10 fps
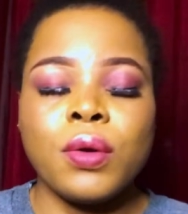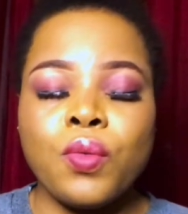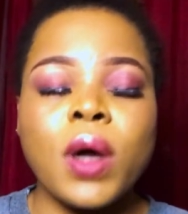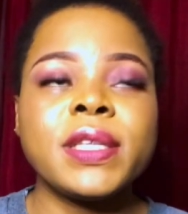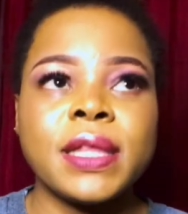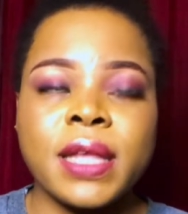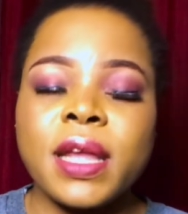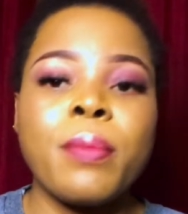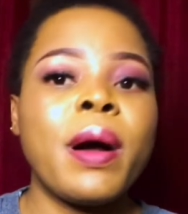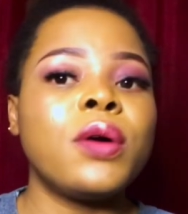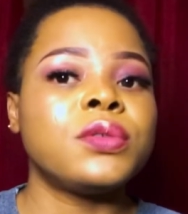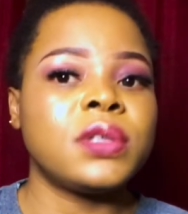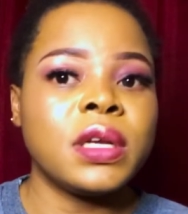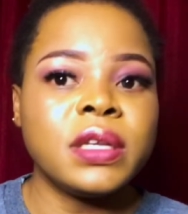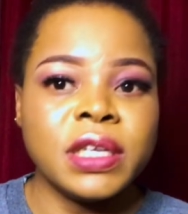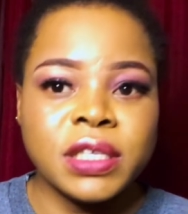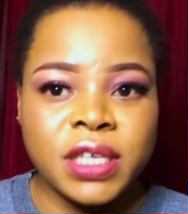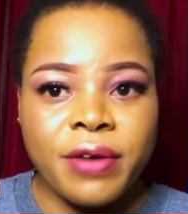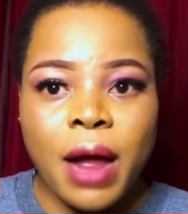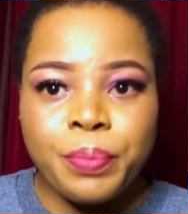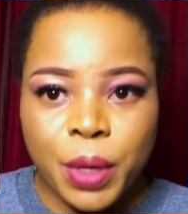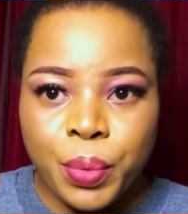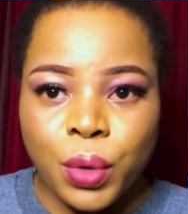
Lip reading: what they think about Nigeria people.